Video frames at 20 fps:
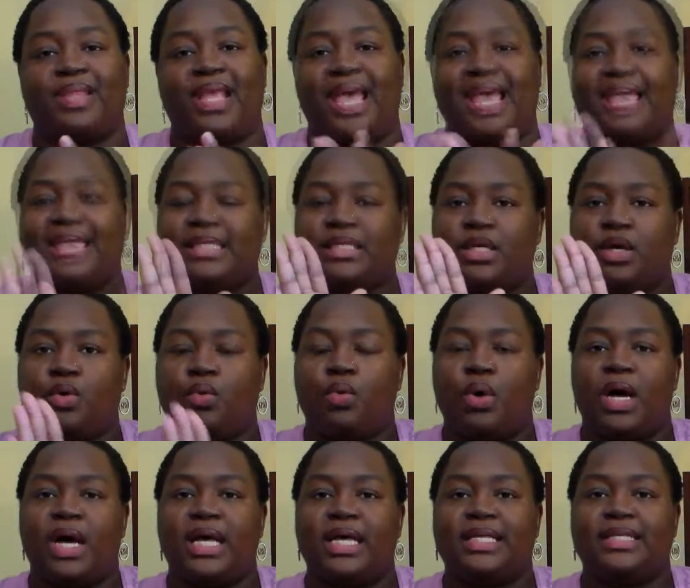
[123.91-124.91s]
Last
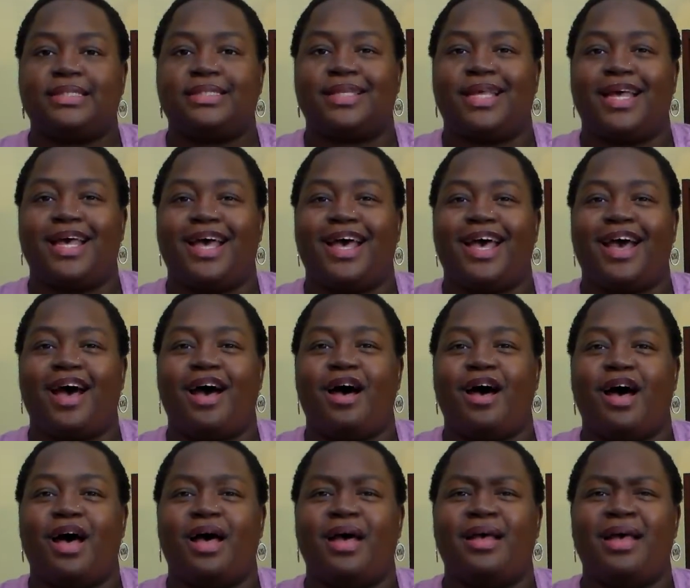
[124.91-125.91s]
was
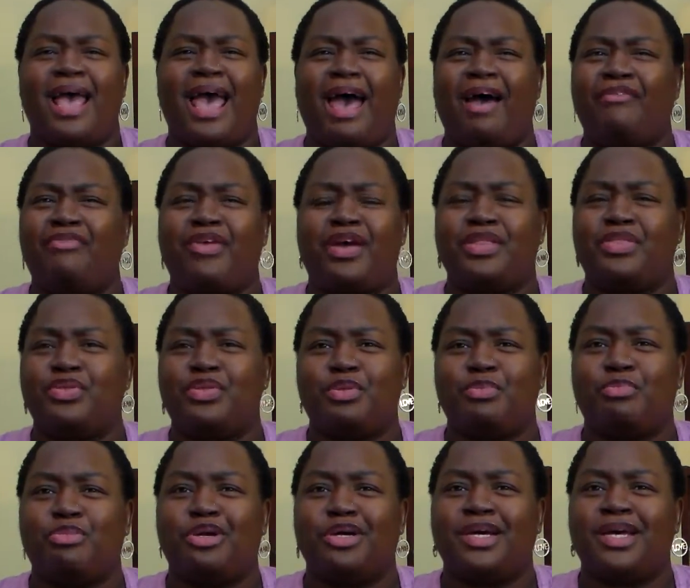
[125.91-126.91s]
halfway through
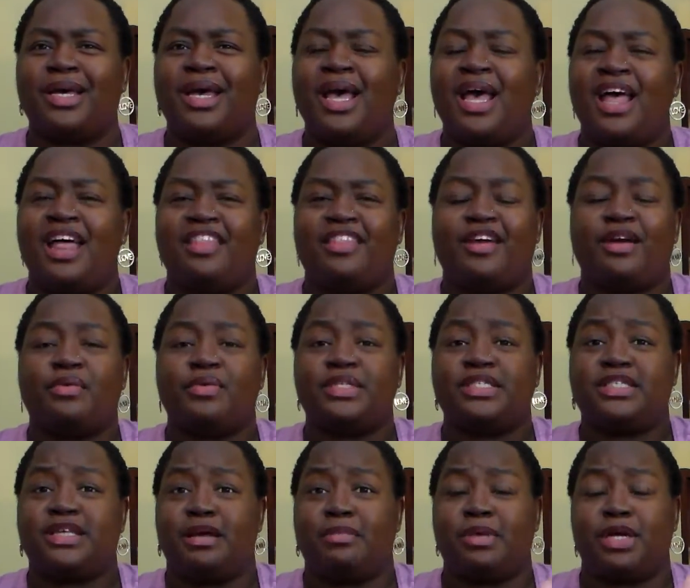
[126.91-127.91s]
the book, there
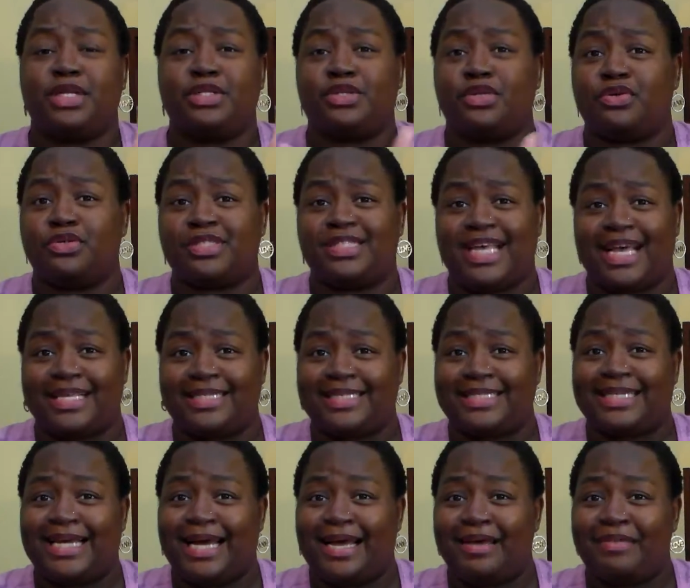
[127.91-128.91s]
was some adult
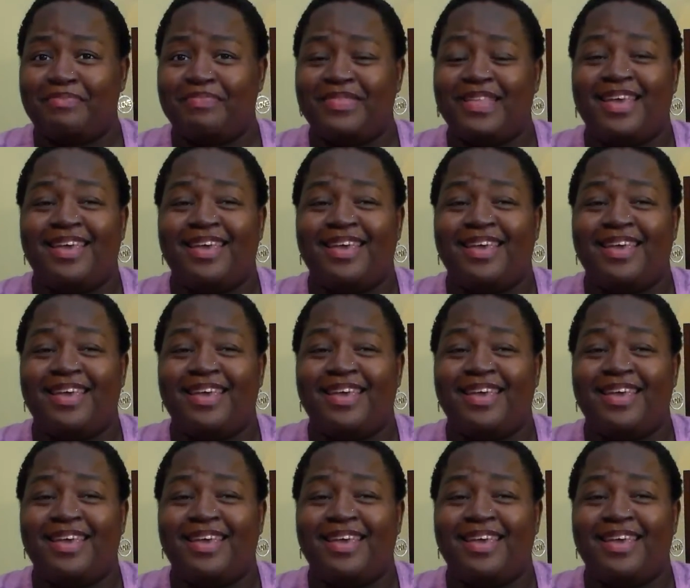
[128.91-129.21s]
sexy time.